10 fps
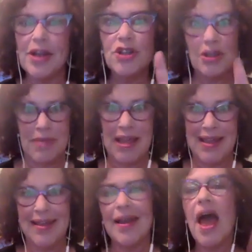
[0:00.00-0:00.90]
To
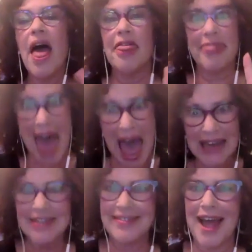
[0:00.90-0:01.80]
me, that
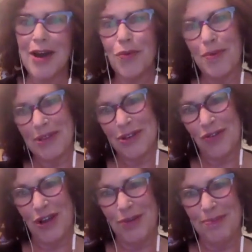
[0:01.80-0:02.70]
is not a woman's
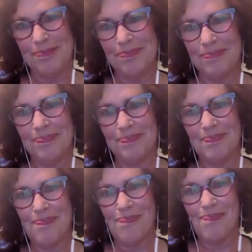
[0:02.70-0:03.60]
film. Mm.
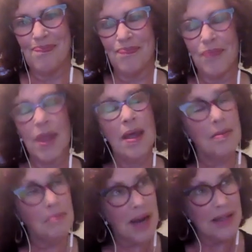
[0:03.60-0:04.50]

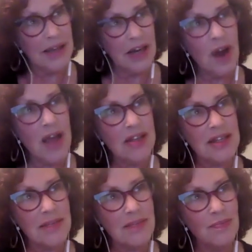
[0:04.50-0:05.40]
But I digress.